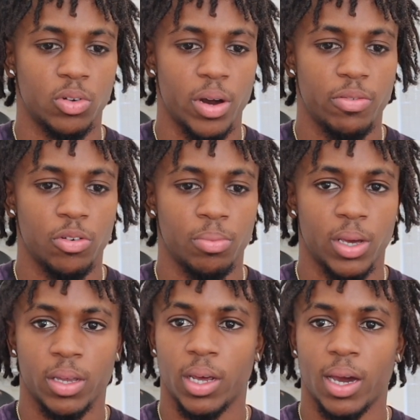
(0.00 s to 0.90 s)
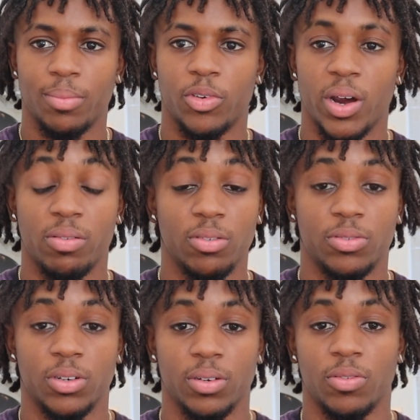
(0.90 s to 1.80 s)
grateful, man. Like, I'm grateful
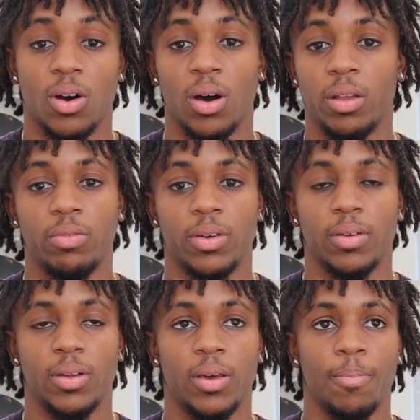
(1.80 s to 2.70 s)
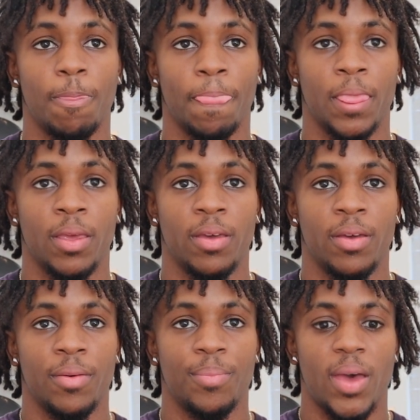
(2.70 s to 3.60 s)
for all of it. Like,
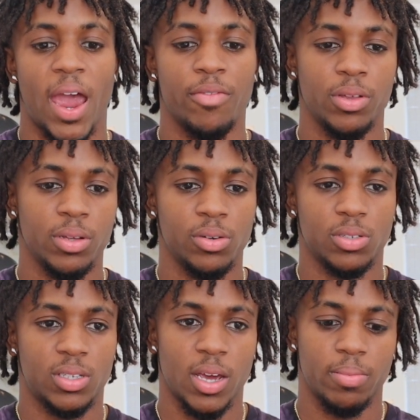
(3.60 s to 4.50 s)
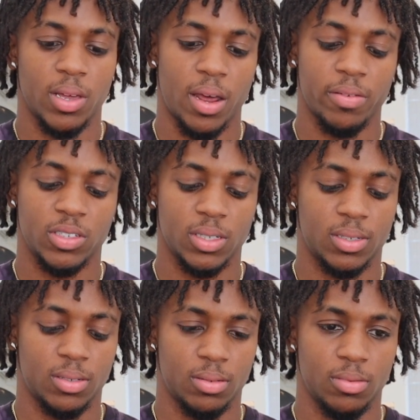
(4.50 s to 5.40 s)
every little step that I've
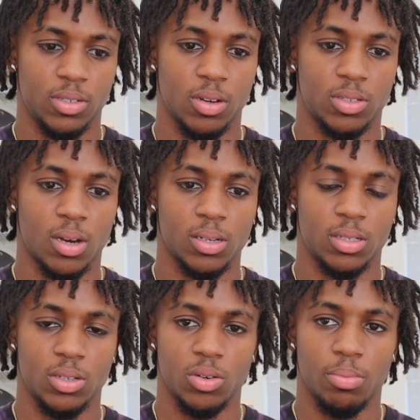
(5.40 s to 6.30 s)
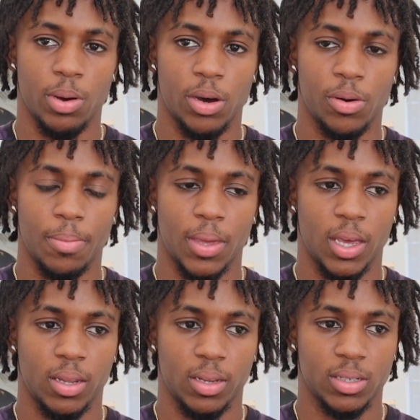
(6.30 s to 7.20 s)
just, talked to you about
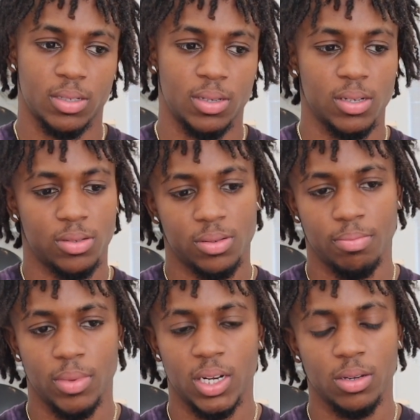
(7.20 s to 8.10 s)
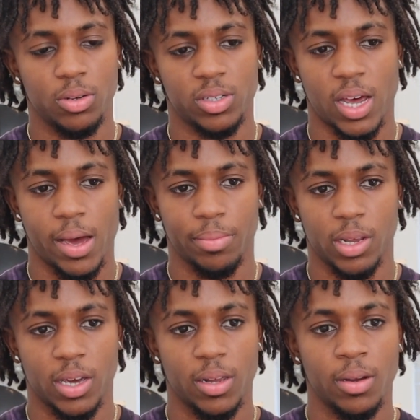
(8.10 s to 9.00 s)
in this mini little
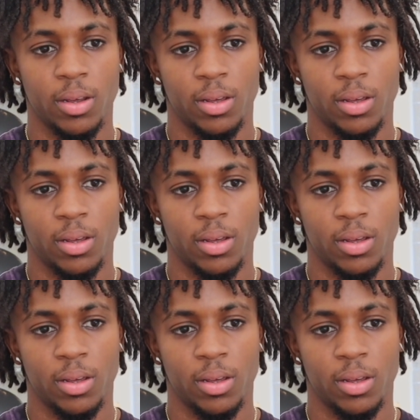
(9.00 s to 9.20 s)
timeline,